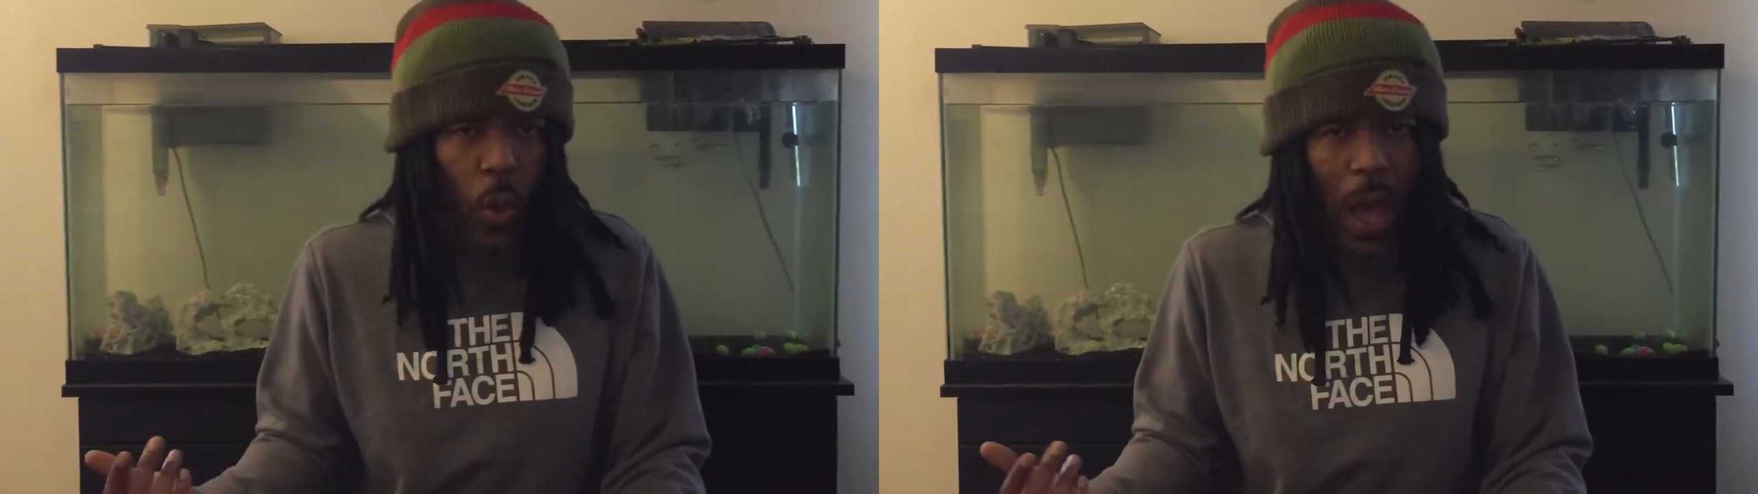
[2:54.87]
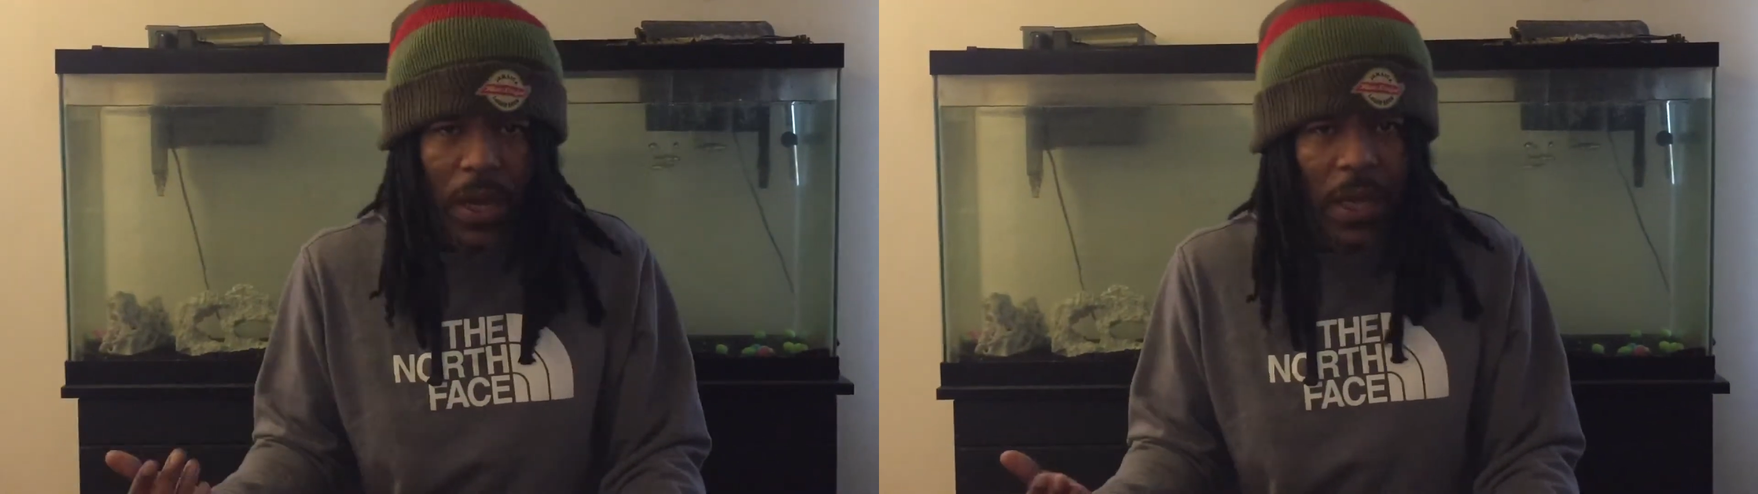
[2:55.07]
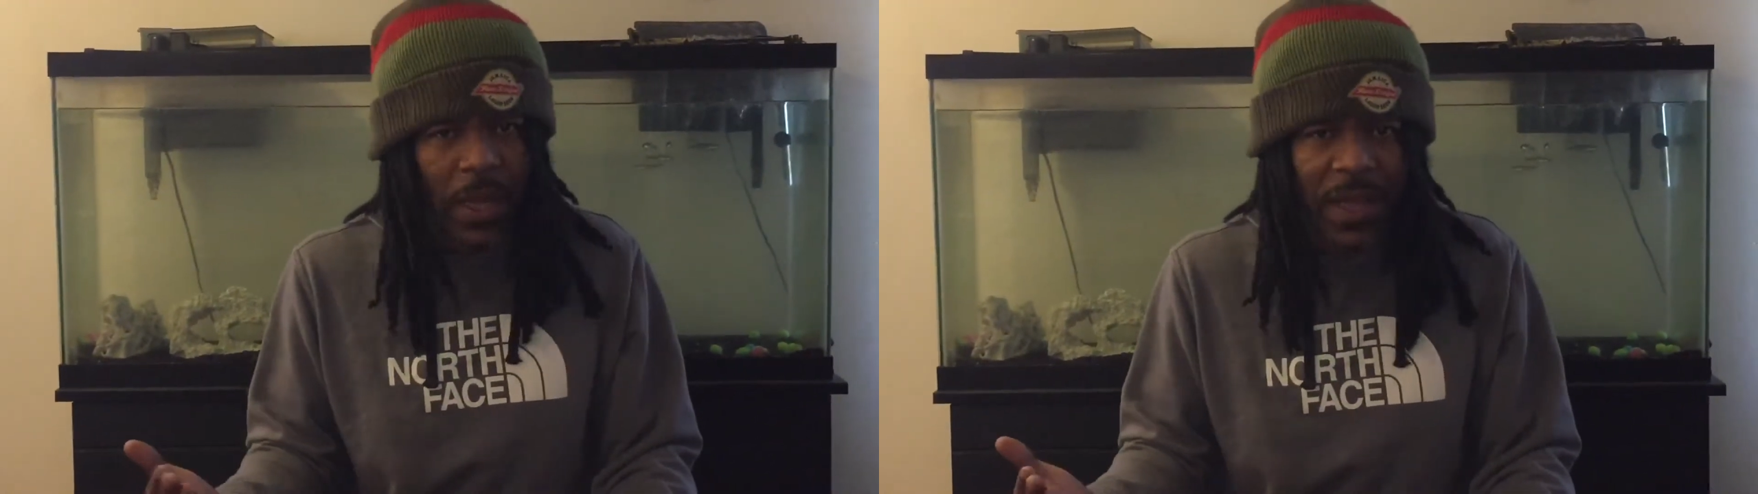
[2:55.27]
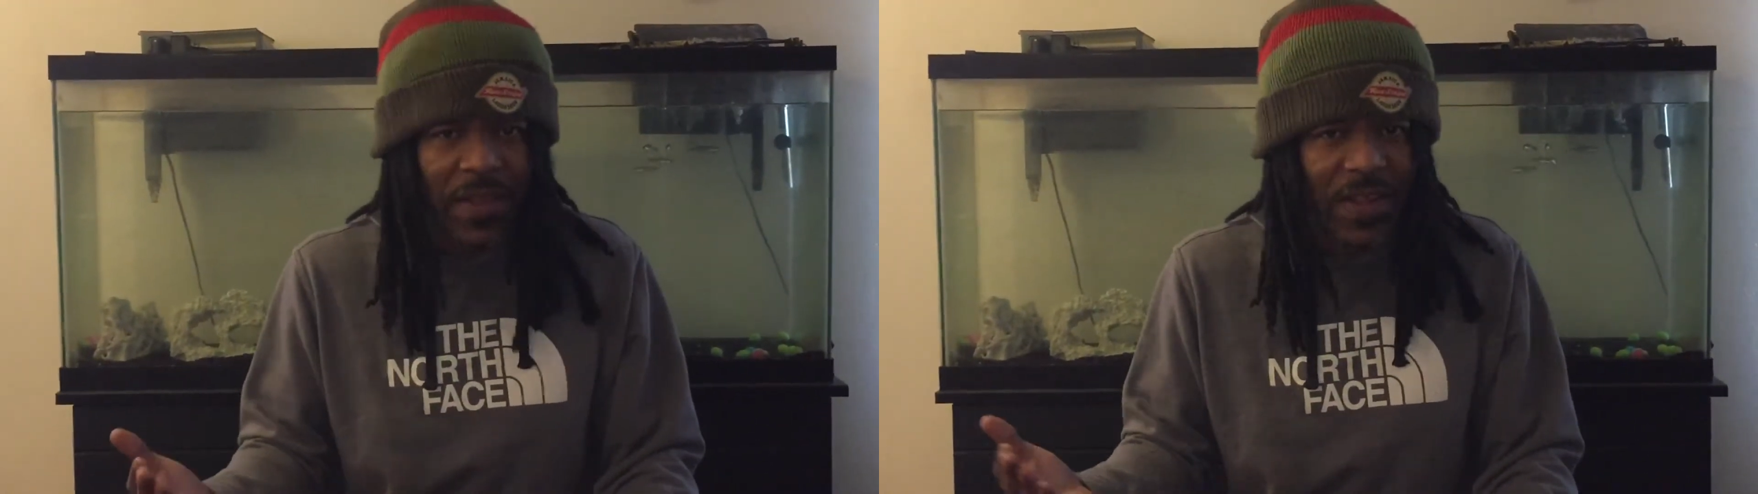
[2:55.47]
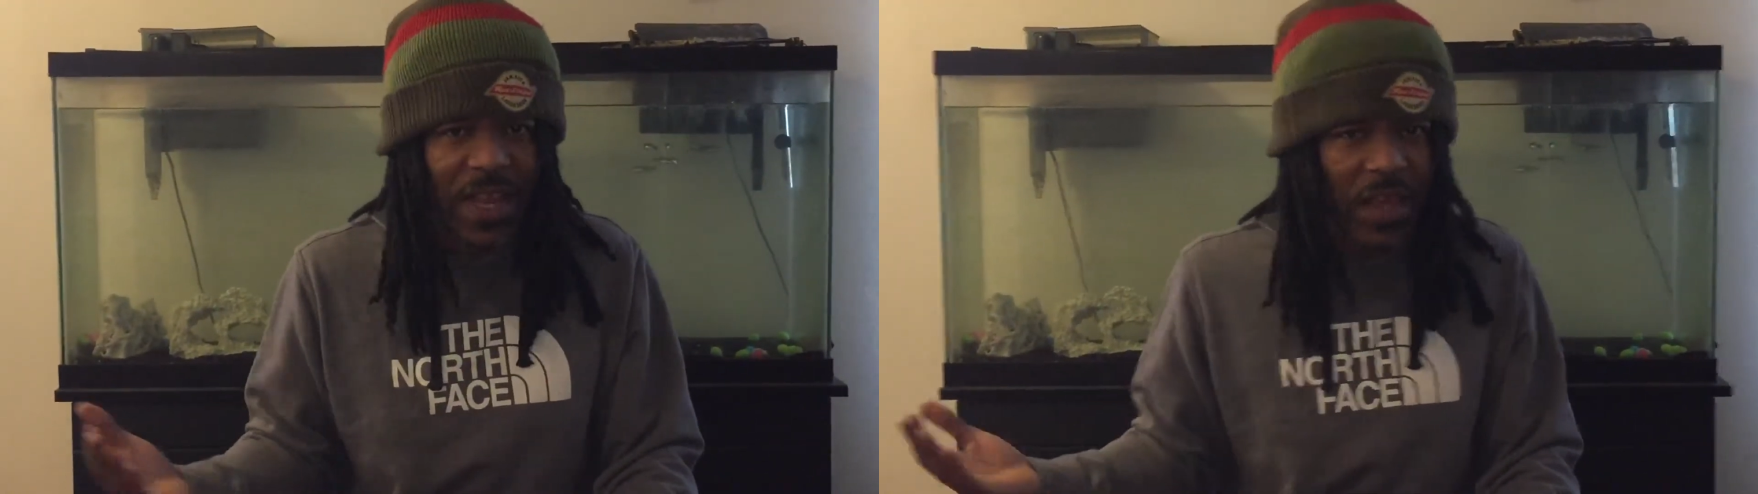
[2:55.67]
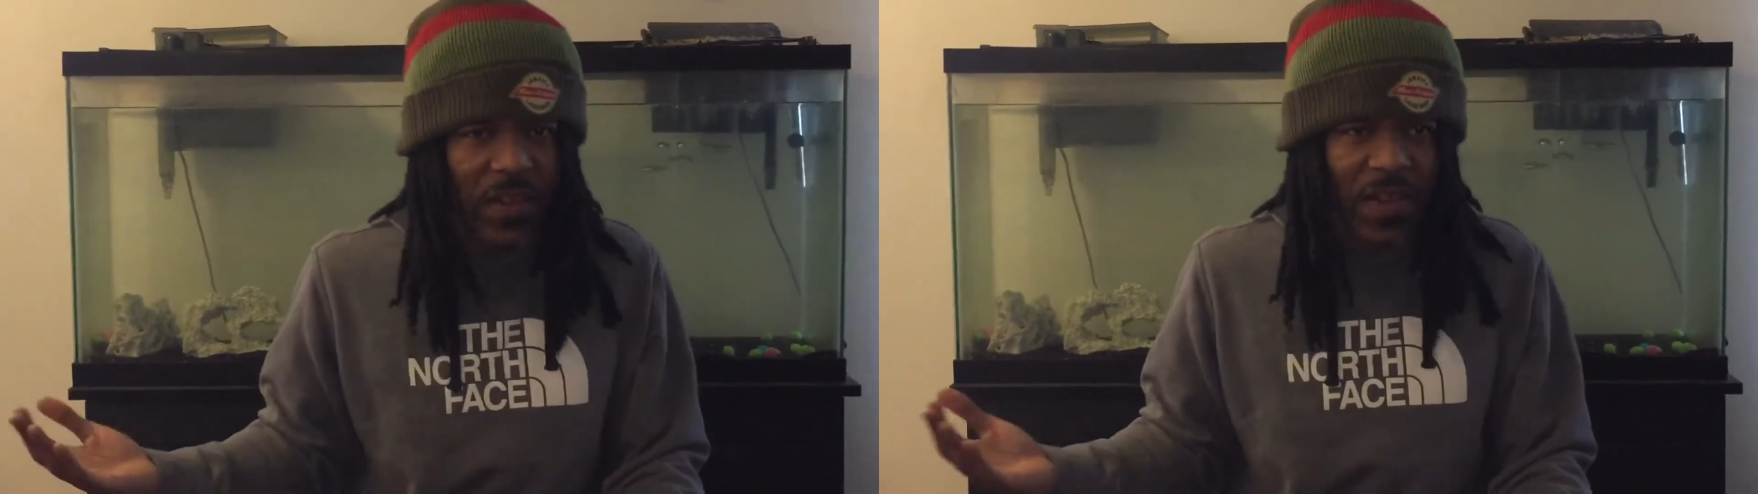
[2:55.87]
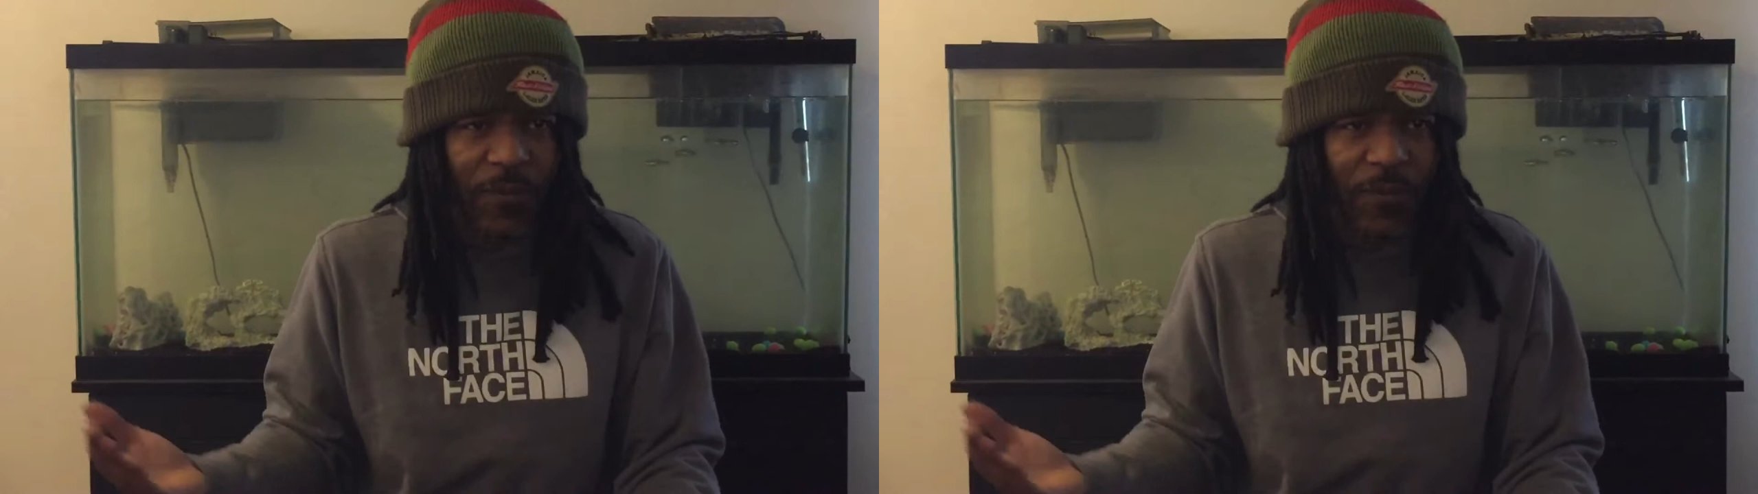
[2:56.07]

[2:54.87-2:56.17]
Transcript: know how to clean sneakers